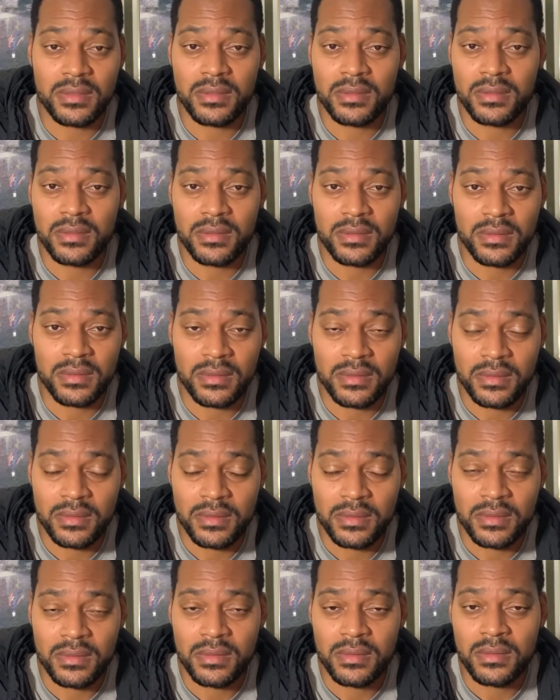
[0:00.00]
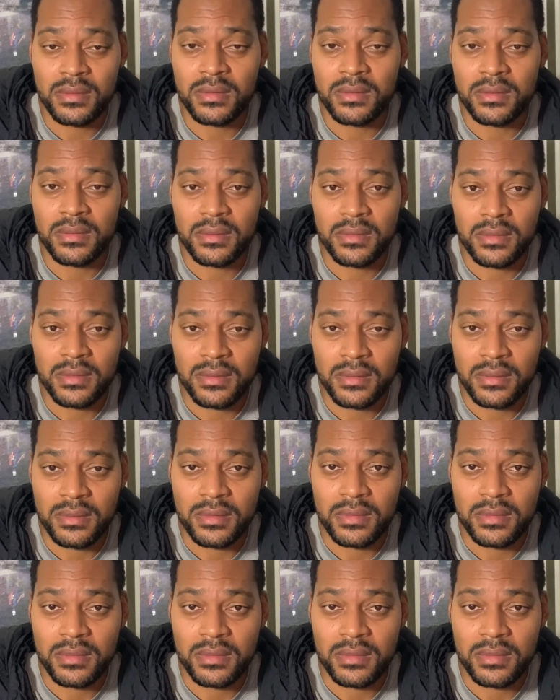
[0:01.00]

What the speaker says: (silence)